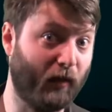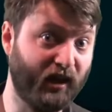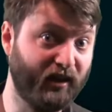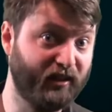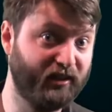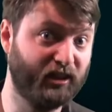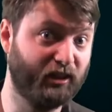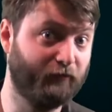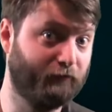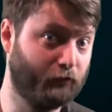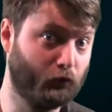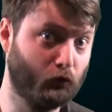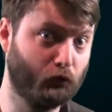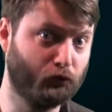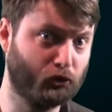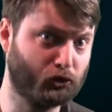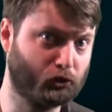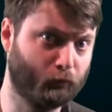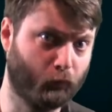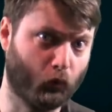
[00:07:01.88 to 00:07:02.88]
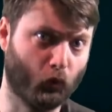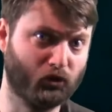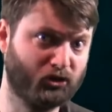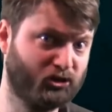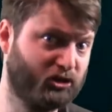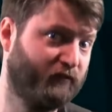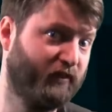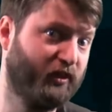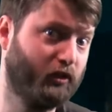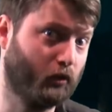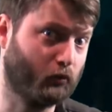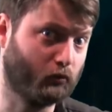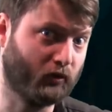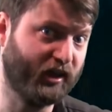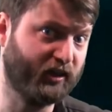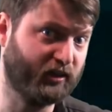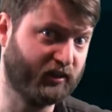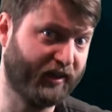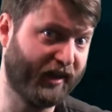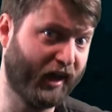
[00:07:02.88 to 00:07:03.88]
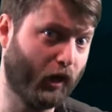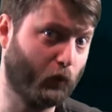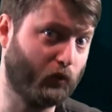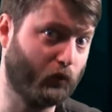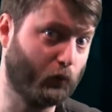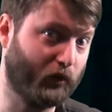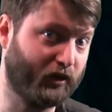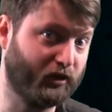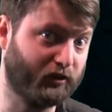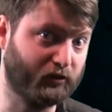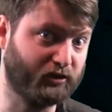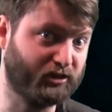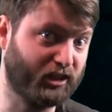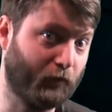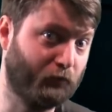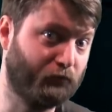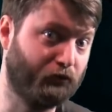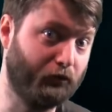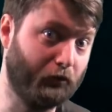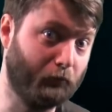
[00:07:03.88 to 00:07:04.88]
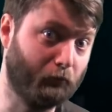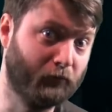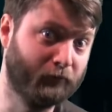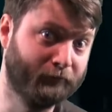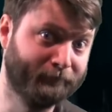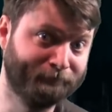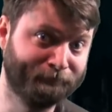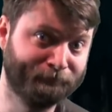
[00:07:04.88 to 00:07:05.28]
mind if you just paused the video right now and went to sub them.